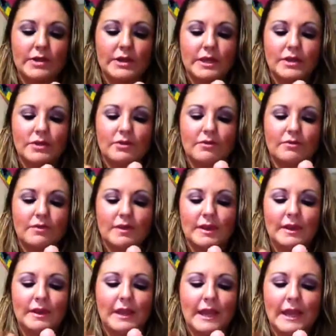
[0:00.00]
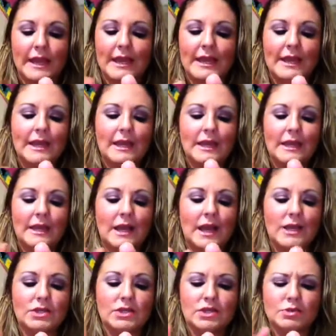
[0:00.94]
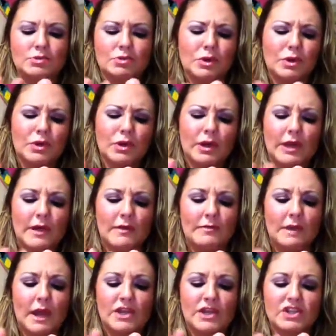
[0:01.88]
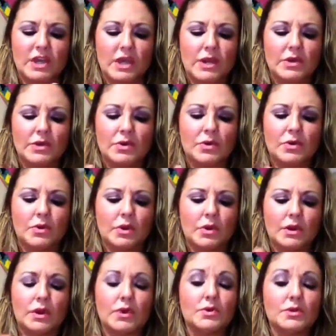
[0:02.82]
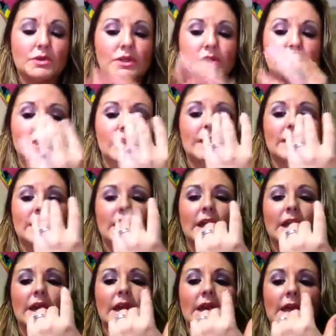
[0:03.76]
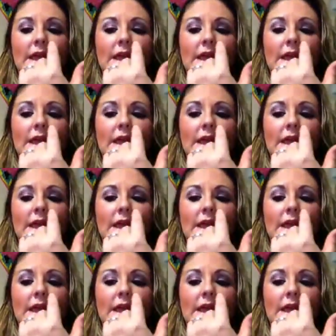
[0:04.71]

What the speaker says: They don't feel like a super cream eyeshadow or a lotion or anything.